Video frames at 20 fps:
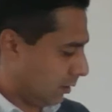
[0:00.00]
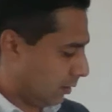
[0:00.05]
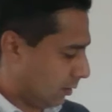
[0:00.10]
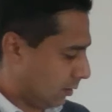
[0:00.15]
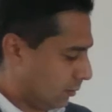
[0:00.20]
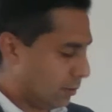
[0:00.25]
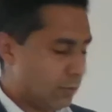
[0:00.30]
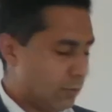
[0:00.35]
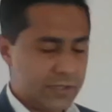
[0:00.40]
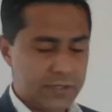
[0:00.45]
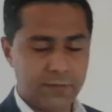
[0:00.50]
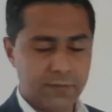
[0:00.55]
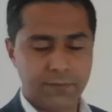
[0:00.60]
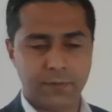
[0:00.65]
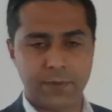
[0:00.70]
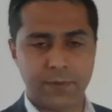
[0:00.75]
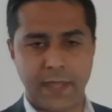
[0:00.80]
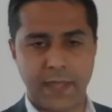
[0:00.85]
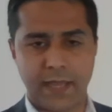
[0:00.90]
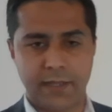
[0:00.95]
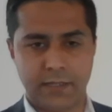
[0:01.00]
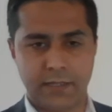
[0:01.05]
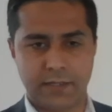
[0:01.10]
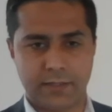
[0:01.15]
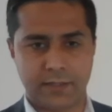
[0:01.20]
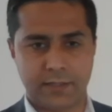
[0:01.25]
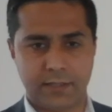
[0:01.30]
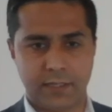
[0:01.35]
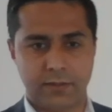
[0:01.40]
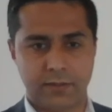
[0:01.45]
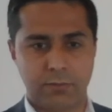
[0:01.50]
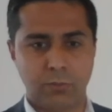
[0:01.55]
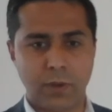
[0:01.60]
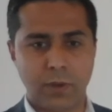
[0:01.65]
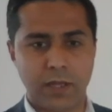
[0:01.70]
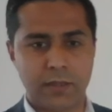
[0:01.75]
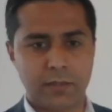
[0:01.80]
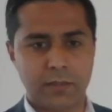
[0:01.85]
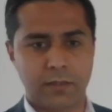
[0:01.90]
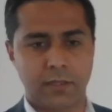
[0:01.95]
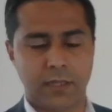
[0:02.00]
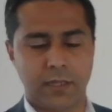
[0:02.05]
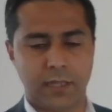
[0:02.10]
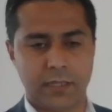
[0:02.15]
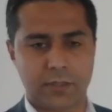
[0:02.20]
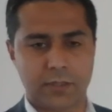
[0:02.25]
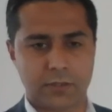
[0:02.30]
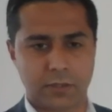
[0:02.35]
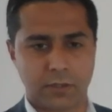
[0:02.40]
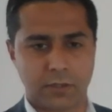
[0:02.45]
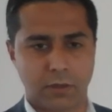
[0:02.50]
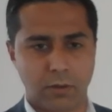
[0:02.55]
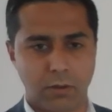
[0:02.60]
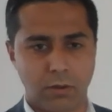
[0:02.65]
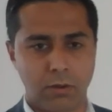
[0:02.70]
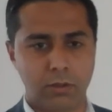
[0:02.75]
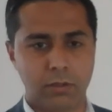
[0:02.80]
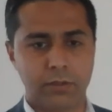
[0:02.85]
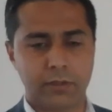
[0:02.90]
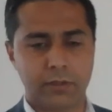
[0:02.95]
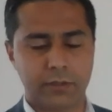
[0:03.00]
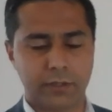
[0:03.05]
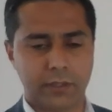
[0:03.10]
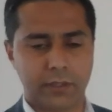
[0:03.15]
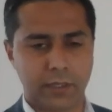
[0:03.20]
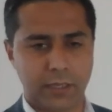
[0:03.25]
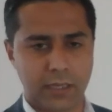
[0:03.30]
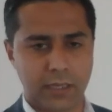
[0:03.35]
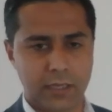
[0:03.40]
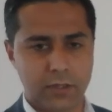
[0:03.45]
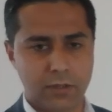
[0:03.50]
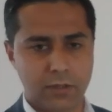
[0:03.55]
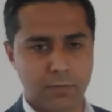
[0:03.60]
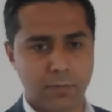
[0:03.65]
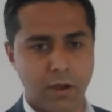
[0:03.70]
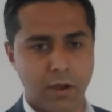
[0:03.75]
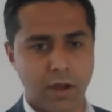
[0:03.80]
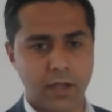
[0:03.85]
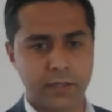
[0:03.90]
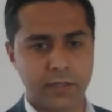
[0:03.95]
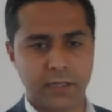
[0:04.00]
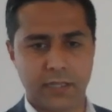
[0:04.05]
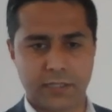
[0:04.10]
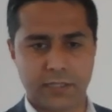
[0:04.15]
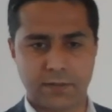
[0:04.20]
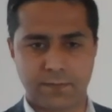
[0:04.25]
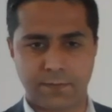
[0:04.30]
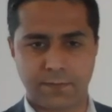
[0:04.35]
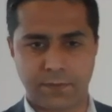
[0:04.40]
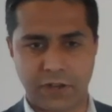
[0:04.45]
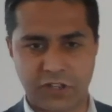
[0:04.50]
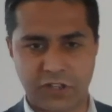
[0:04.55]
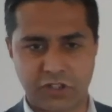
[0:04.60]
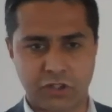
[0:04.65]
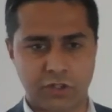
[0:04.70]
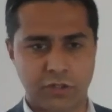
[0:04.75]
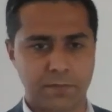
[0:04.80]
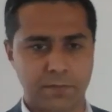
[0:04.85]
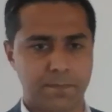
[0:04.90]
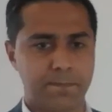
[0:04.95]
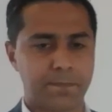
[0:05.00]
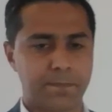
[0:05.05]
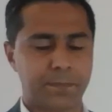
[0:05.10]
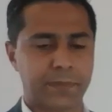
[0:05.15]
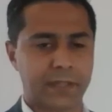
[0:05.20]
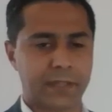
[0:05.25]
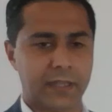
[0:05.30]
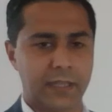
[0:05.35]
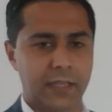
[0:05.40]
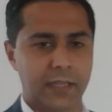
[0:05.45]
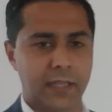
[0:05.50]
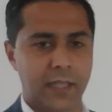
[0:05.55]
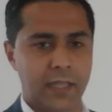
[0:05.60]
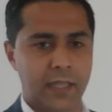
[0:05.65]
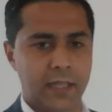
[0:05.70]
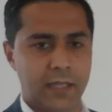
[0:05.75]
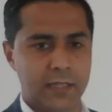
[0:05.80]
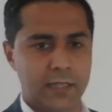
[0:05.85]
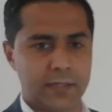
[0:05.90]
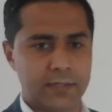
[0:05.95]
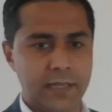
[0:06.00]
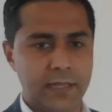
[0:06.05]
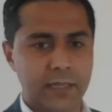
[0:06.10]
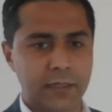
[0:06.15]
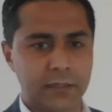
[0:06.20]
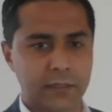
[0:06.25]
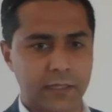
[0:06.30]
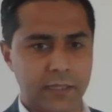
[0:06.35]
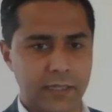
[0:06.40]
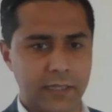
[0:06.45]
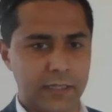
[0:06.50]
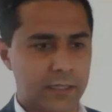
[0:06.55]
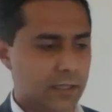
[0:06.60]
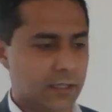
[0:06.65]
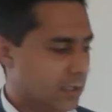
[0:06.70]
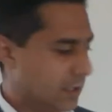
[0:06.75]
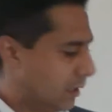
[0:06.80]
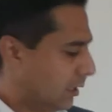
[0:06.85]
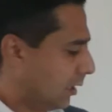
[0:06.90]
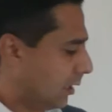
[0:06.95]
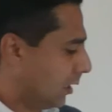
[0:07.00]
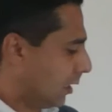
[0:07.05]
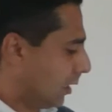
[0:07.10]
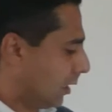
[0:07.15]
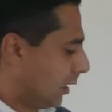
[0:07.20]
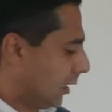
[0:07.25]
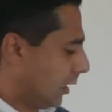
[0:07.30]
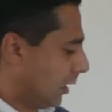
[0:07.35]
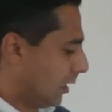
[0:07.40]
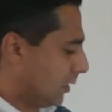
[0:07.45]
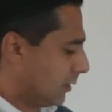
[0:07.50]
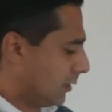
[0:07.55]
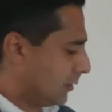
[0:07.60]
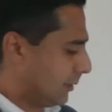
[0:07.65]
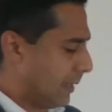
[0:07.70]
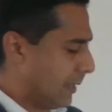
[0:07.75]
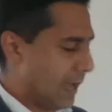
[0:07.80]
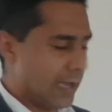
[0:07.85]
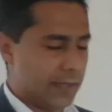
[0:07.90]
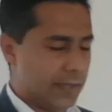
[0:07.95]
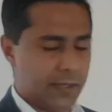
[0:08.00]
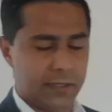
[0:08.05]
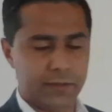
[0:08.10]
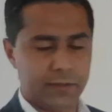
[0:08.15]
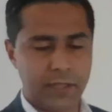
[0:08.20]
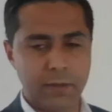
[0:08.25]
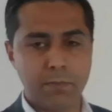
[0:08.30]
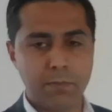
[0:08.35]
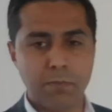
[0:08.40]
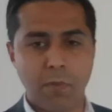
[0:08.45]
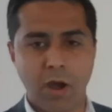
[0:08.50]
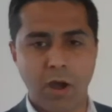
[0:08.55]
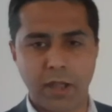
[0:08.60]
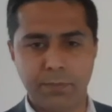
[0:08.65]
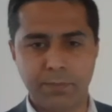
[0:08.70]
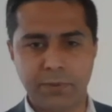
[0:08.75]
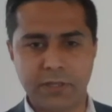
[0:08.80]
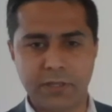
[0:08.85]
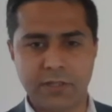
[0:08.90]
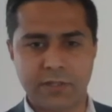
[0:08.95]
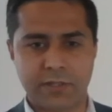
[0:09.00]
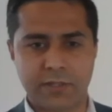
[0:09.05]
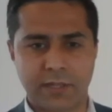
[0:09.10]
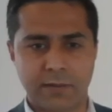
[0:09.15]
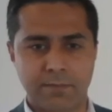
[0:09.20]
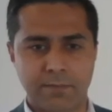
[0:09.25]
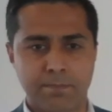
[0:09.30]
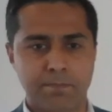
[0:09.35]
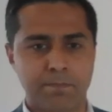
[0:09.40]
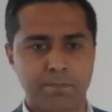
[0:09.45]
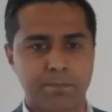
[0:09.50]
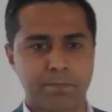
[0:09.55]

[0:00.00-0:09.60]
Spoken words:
The reason for that is that 1, it's all in your mind, it's fresh. Secondly, is that there might be some